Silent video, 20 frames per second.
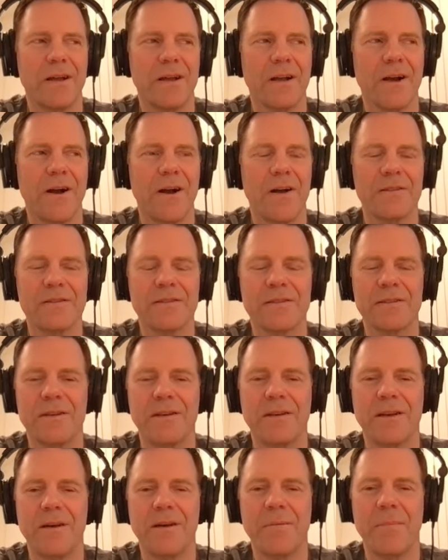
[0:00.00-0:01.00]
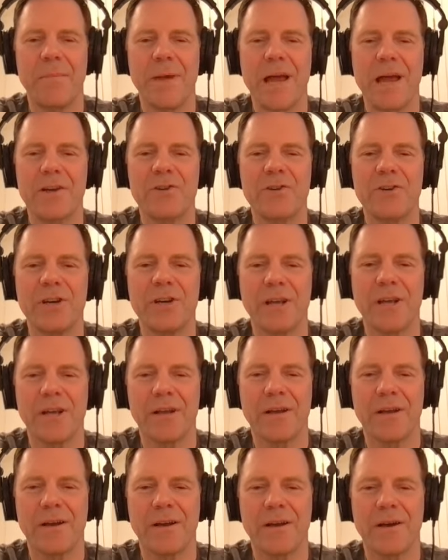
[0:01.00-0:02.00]
constant
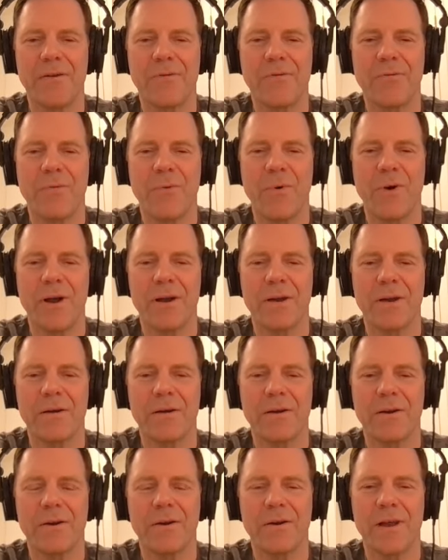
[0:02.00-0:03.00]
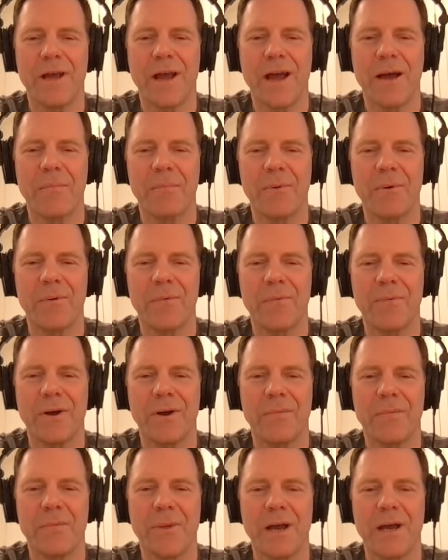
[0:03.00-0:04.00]
imagining of what could happen,
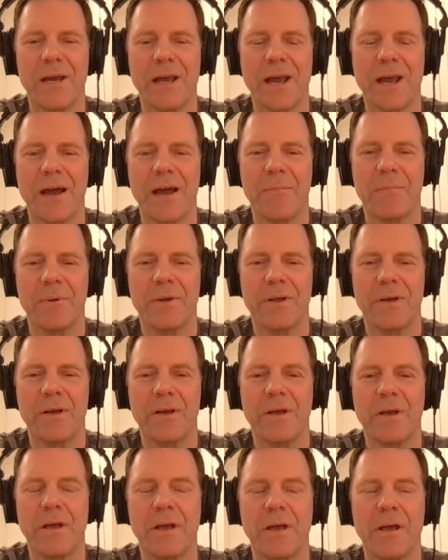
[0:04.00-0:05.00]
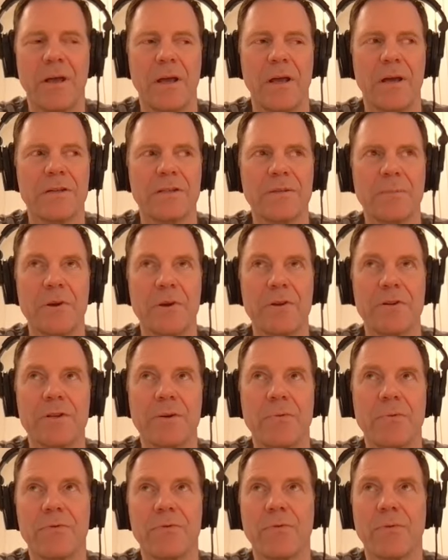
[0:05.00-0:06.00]
what might happen, especially
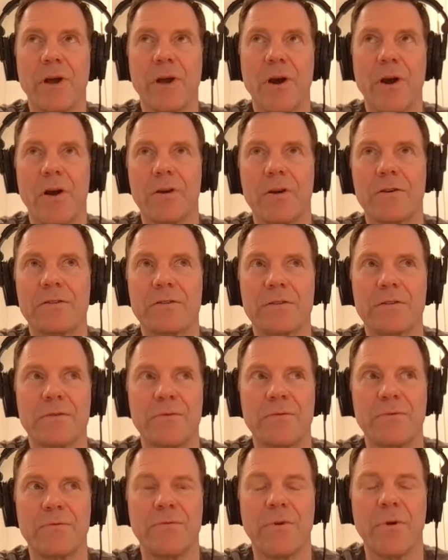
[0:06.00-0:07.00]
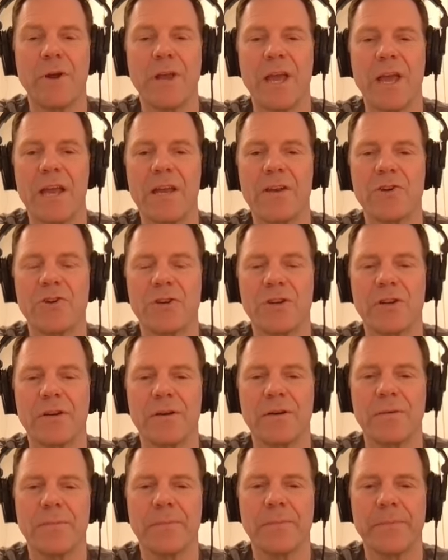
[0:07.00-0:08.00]
with regards to
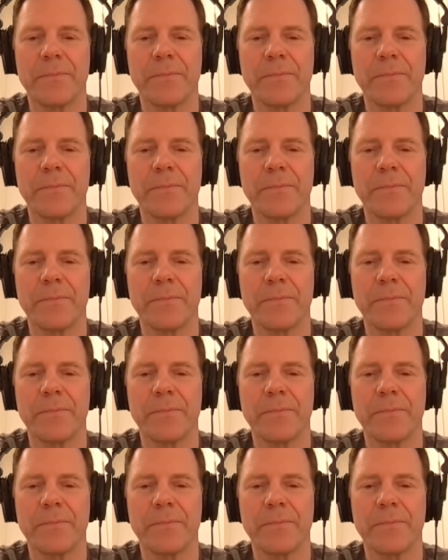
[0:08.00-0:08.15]
vocation,